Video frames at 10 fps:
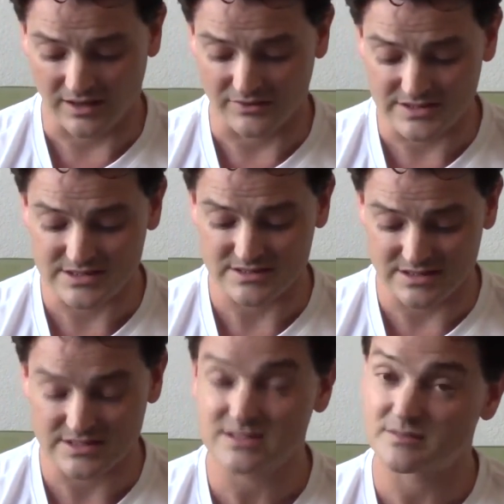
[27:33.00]
this
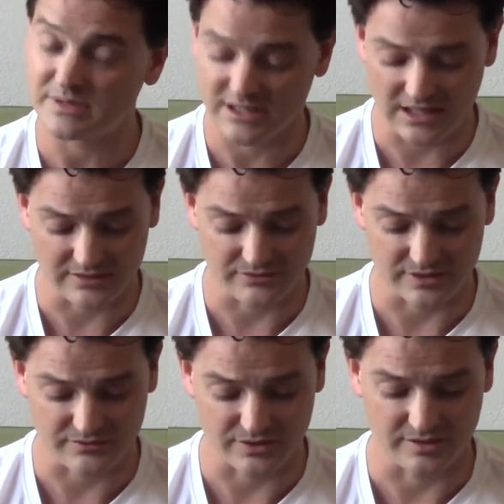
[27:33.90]
is a big
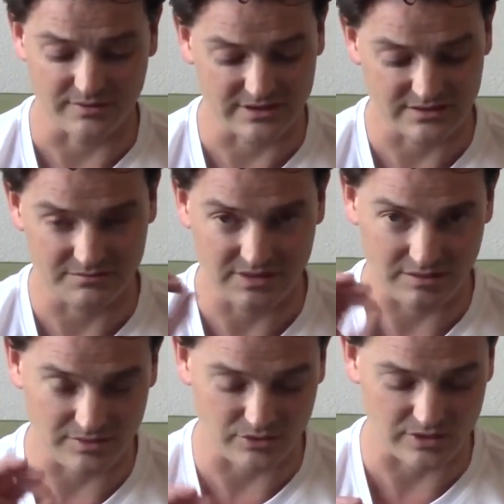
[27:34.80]
conflict for him.
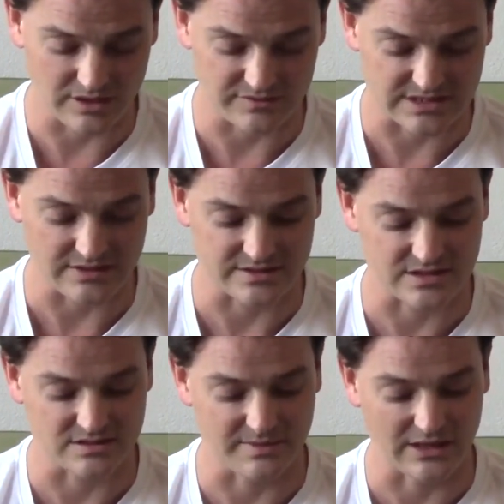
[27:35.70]
Maybe you could even say this
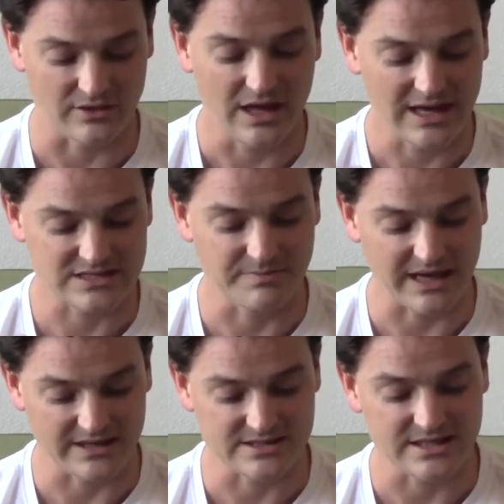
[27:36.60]
is about as
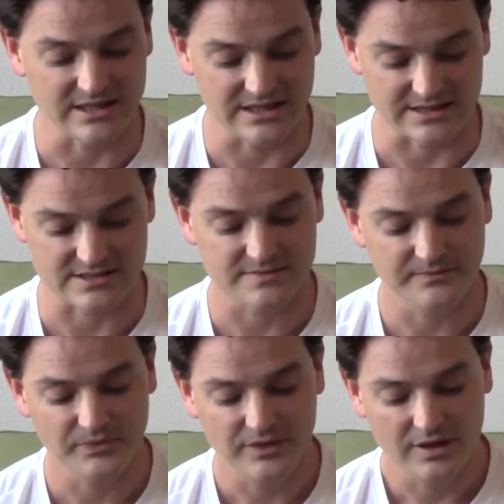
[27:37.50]
bad as he gets.
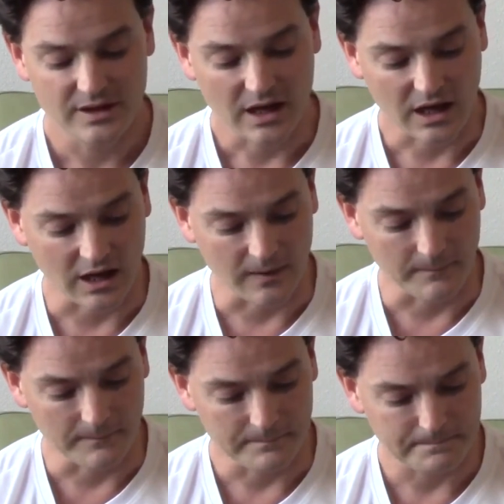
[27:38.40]

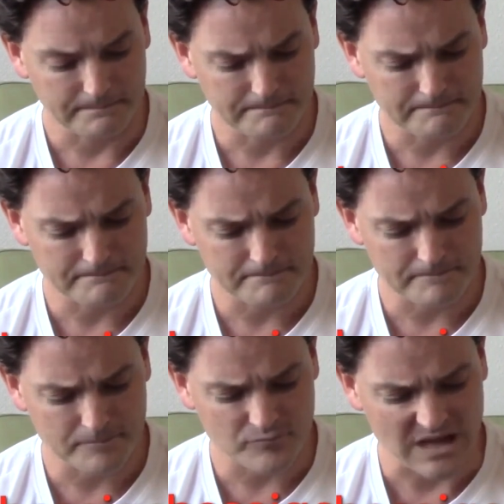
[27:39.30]

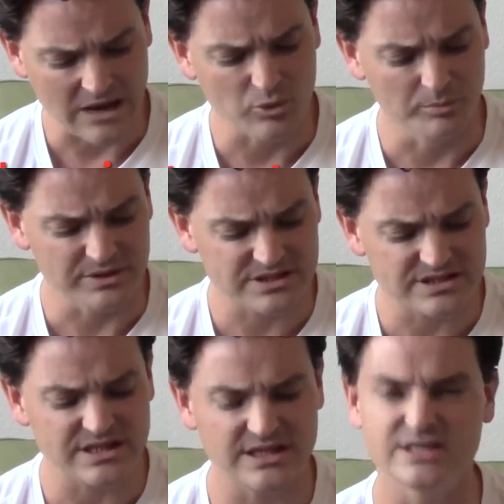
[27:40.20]
I will
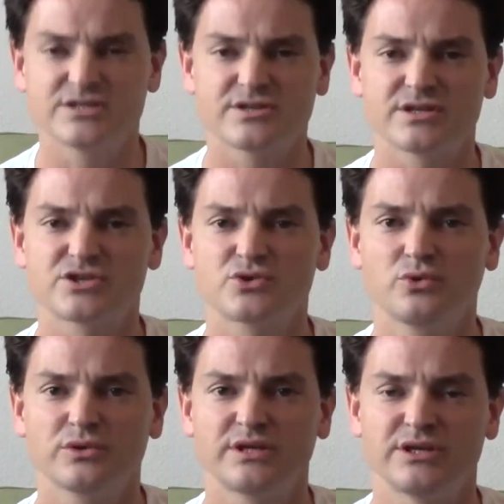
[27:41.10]
besiege this
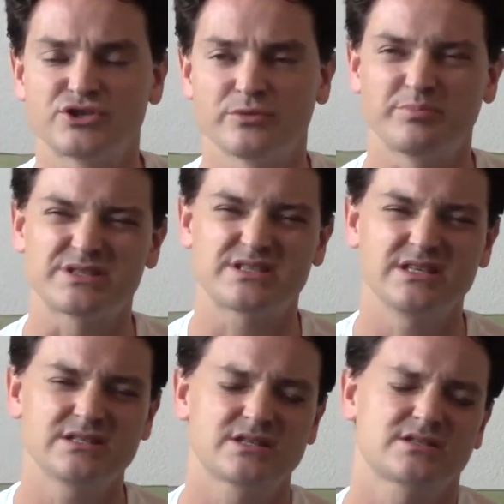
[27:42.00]
school teacher.
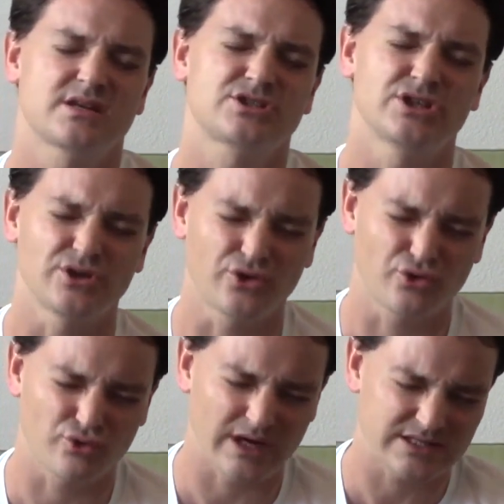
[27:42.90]
Besiege is such an
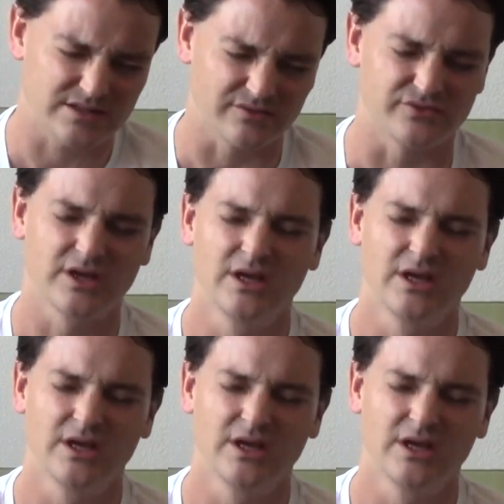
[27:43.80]
aggressive